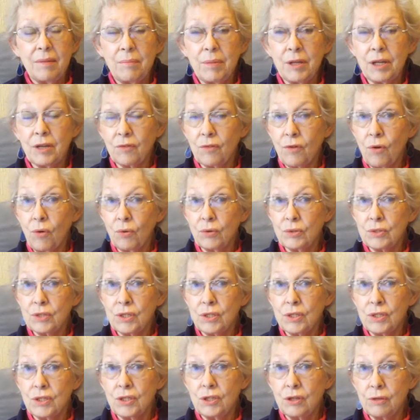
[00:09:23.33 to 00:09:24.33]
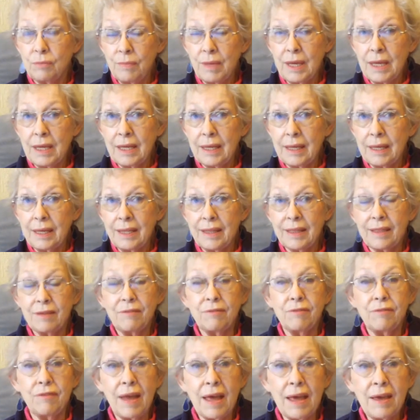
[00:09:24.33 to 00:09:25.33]
But of course, to me, the
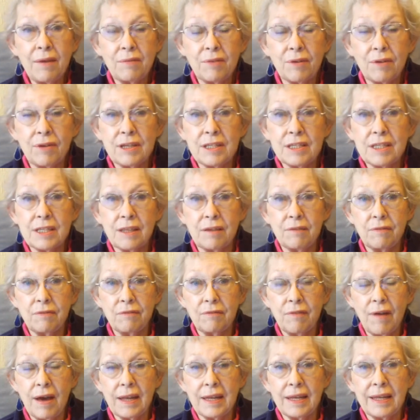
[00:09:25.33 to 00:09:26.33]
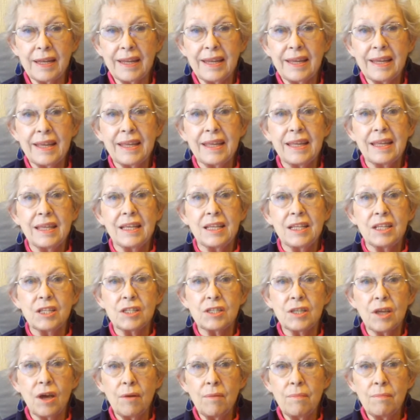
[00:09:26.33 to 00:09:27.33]
flavor is the fun.
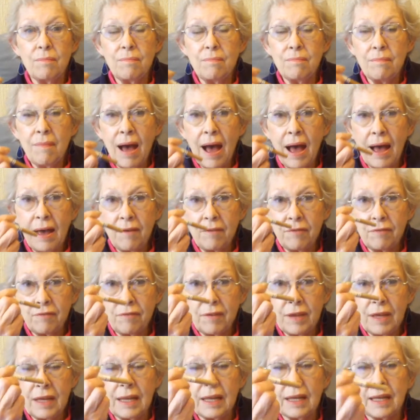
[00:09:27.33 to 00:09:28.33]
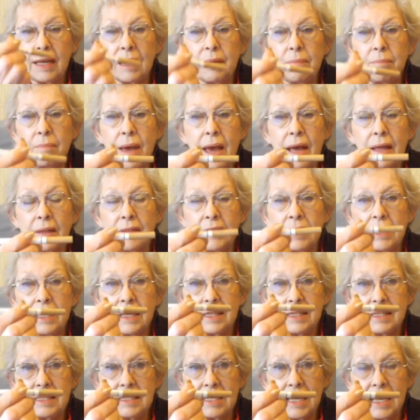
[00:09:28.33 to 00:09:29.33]
So my feeling about
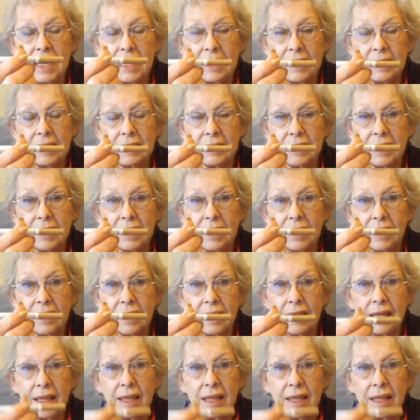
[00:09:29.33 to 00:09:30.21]
the Intellicig